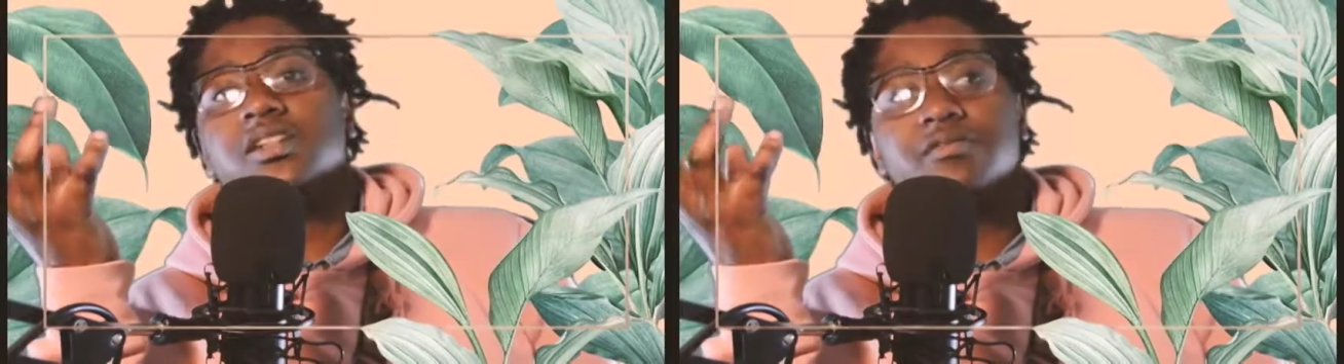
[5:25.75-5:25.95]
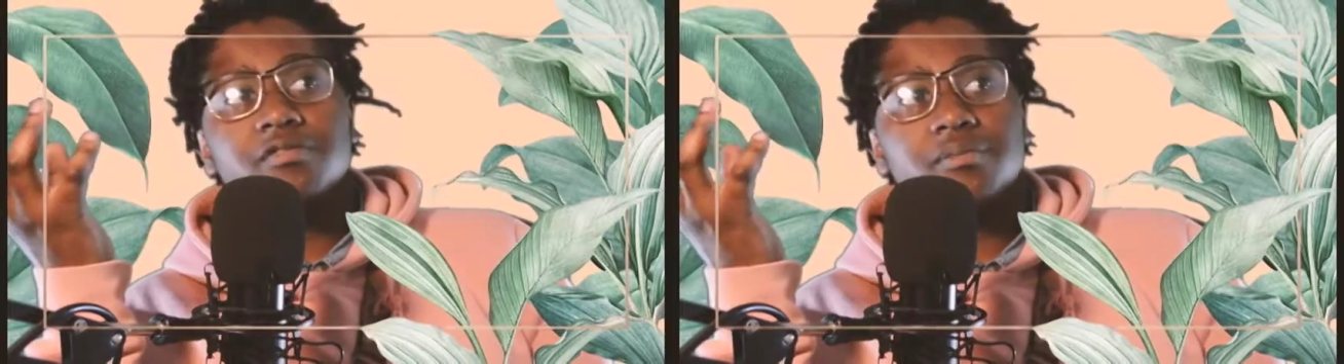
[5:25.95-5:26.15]

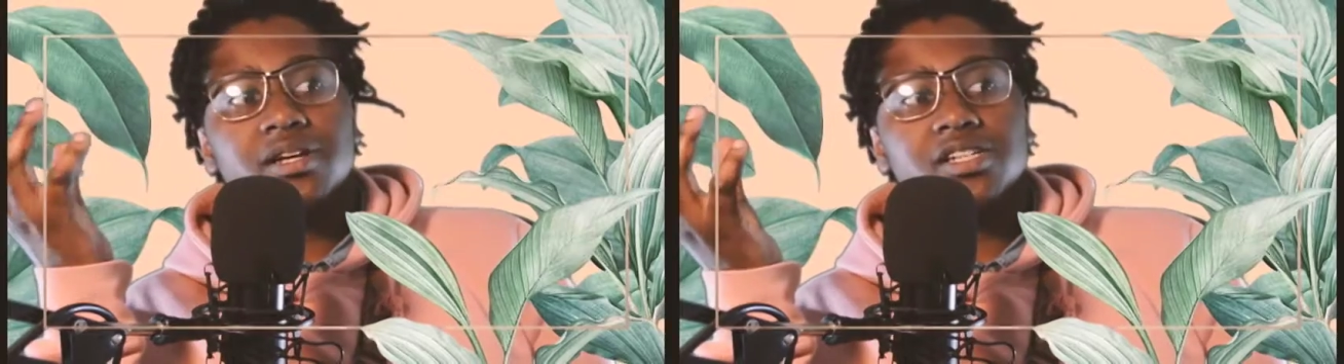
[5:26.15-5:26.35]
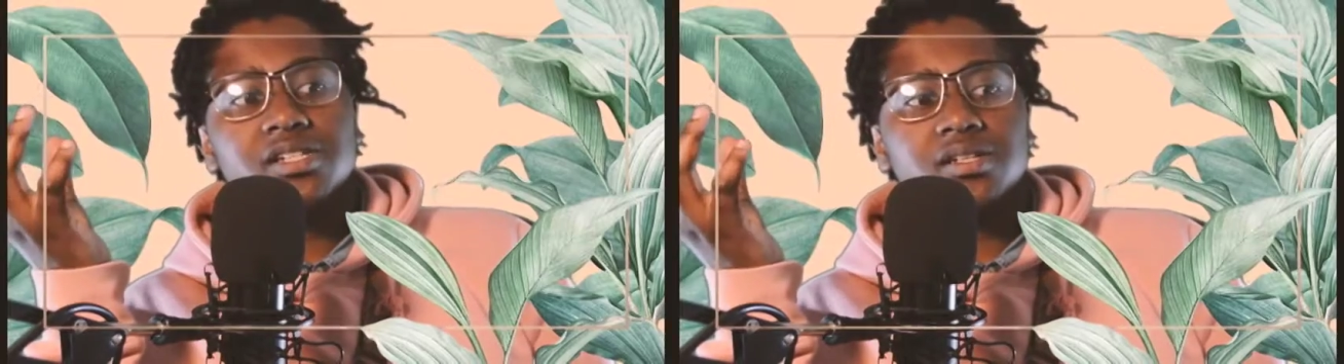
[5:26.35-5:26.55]

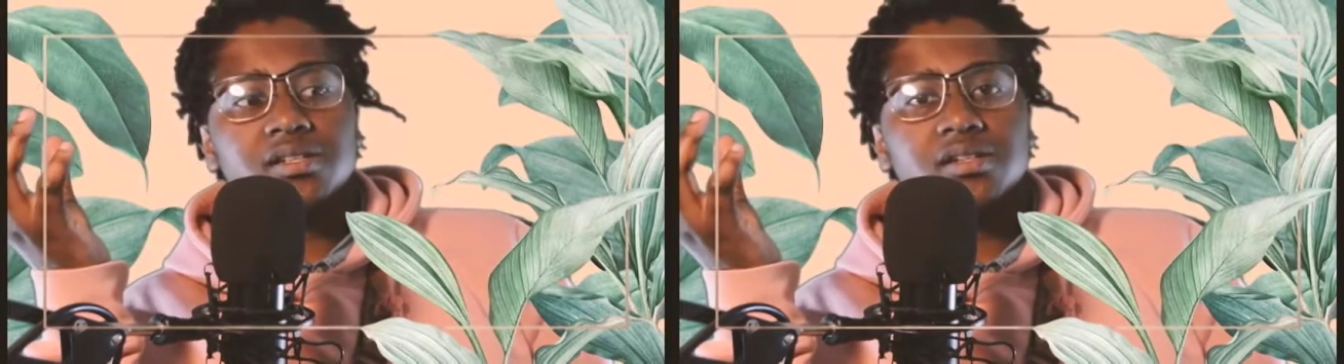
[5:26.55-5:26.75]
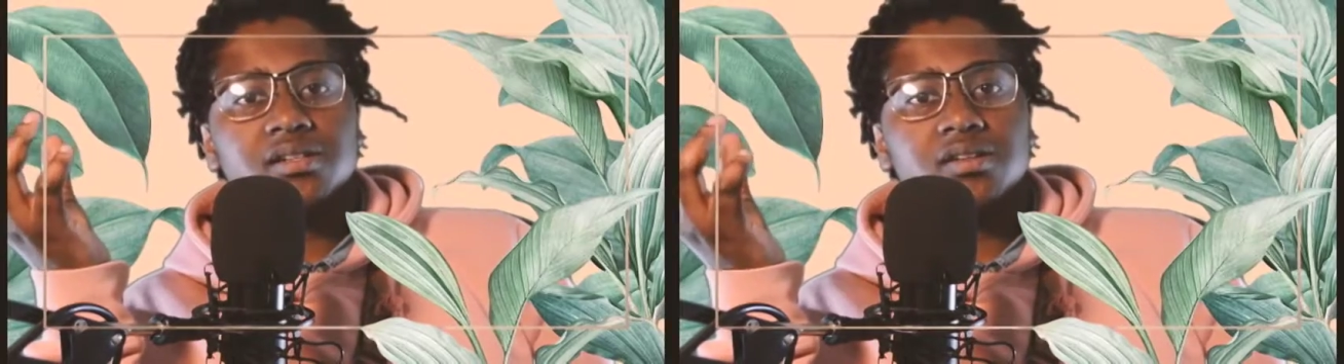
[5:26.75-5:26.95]
information
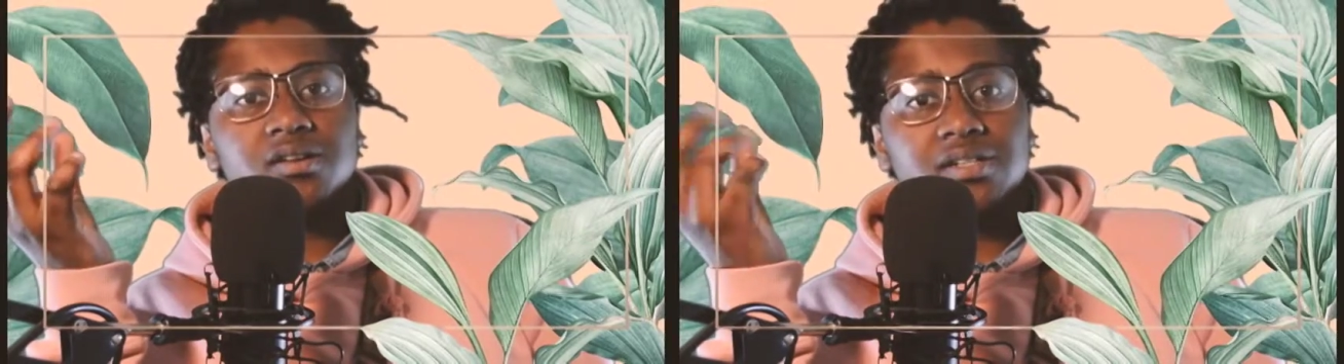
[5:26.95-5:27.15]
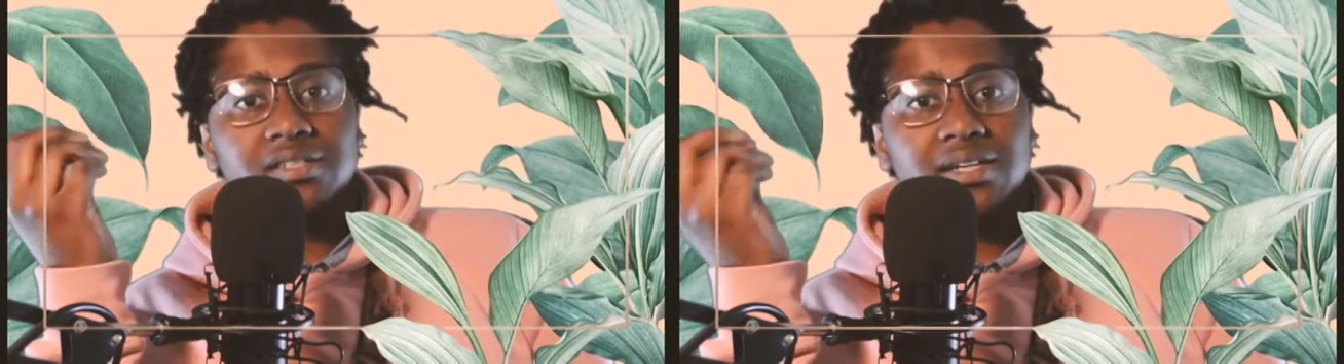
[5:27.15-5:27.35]

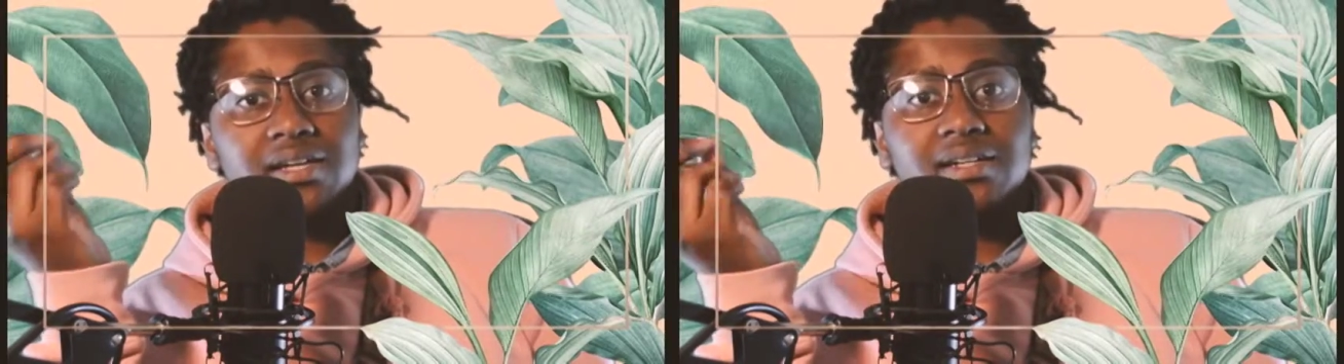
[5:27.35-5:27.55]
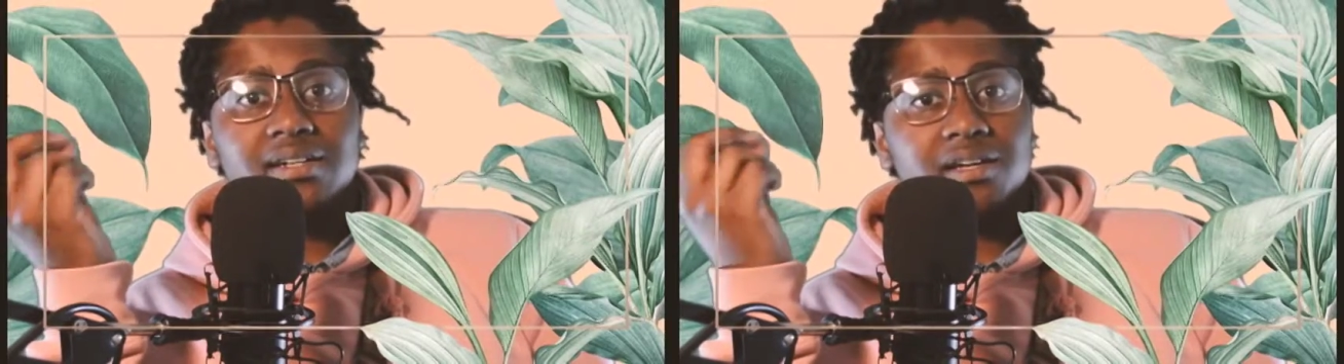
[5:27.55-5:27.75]
on a
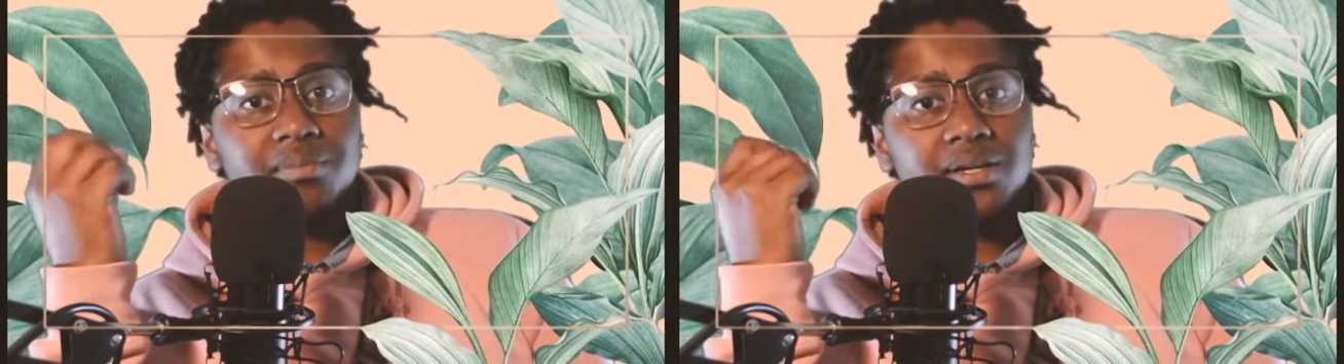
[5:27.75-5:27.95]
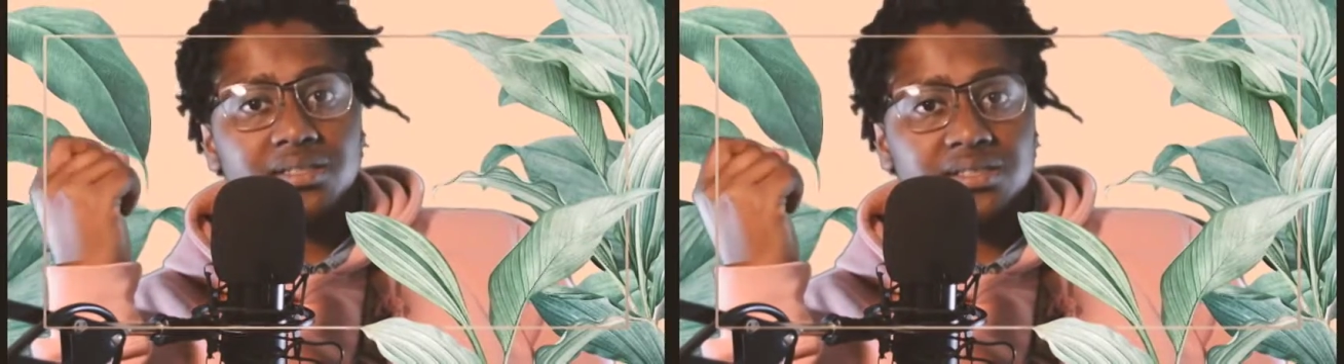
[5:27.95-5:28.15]
day-to-day
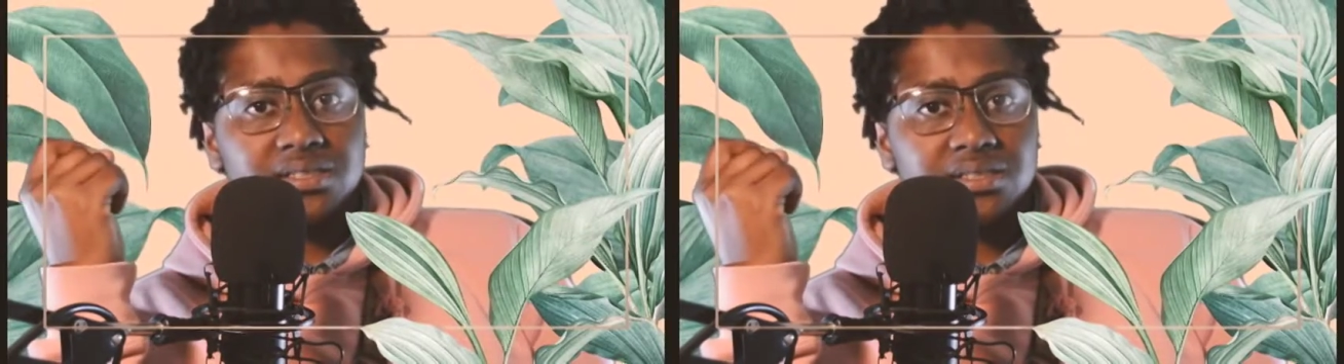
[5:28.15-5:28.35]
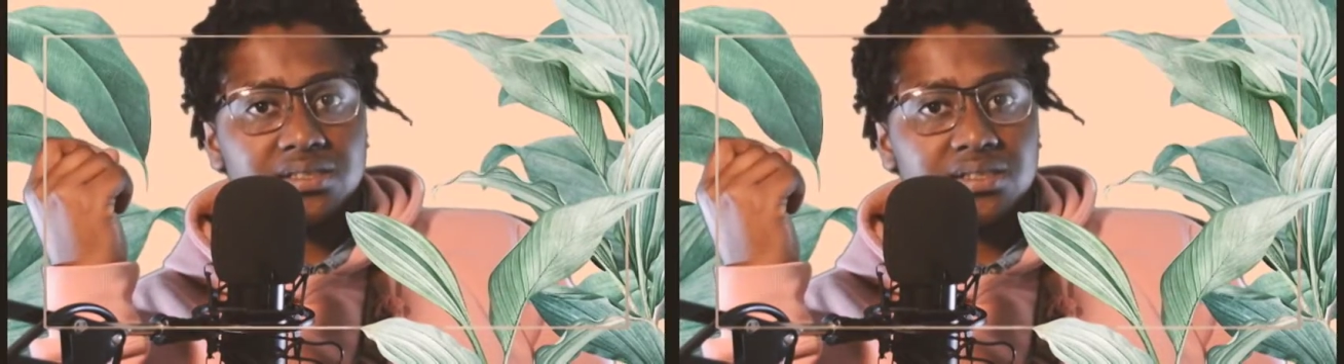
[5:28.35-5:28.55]

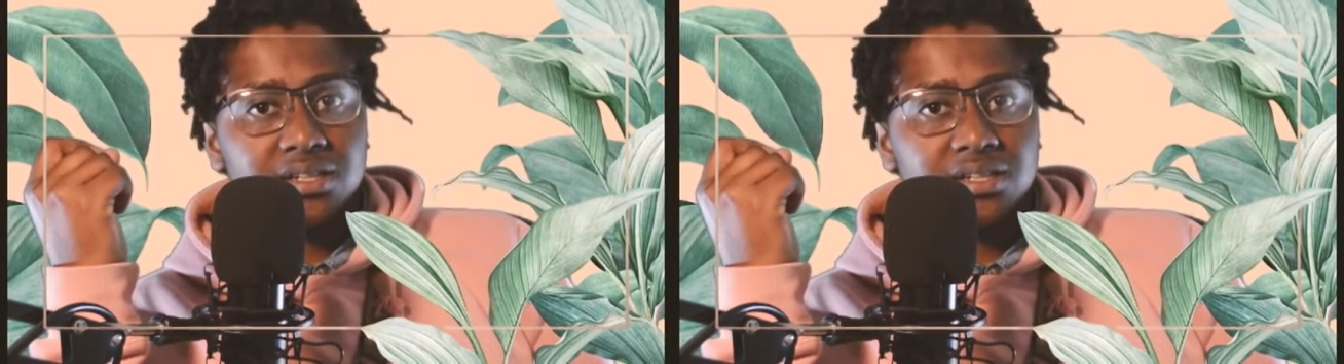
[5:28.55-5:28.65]
basis.